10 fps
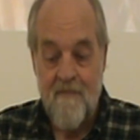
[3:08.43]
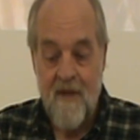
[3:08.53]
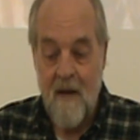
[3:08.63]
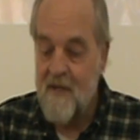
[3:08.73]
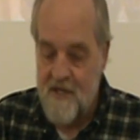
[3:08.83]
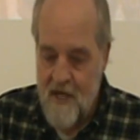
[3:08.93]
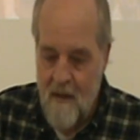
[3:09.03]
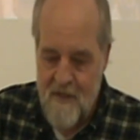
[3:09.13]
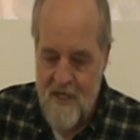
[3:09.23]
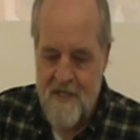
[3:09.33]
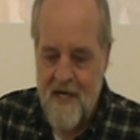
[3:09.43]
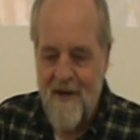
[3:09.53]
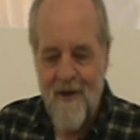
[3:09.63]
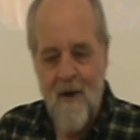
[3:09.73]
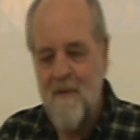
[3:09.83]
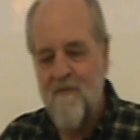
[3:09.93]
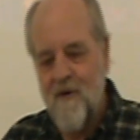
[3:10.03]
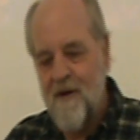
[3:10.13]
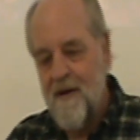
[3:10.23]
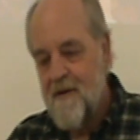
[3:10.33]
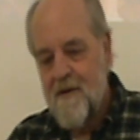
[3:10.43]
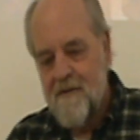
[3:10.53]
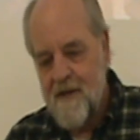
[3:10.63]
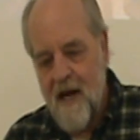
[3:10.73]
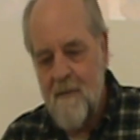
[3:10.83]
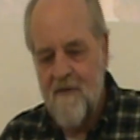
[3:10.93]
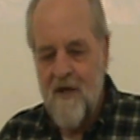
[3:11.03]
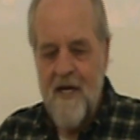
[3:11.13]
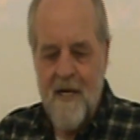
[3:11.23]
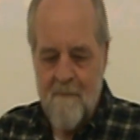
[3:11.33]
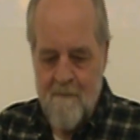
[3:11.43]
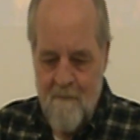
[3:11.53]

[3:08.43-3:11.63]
I mean, the psalmist, he said it long before the time of Lincoln.